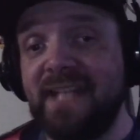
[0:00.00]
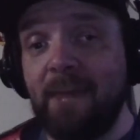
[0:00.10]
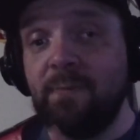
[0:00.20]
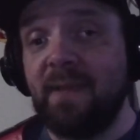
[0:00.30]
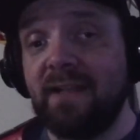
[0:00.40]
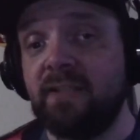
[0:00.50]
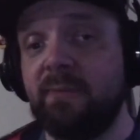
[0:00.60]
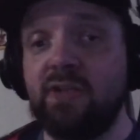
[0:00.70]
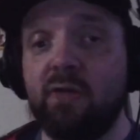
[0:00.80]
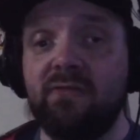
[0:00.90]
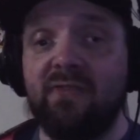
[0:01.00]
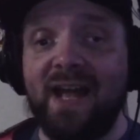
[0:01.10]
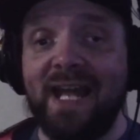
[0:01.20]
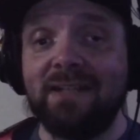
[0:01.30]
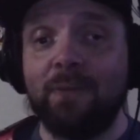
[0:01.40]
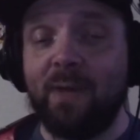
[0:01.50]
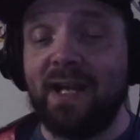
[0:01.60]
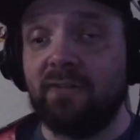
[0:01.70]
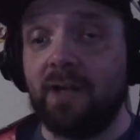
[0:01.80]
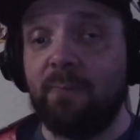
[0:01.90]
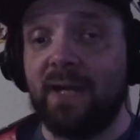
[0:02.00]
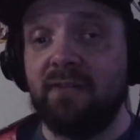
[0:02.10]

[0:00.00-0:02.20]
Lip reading: tap the bell and you'll be notified whenever a brand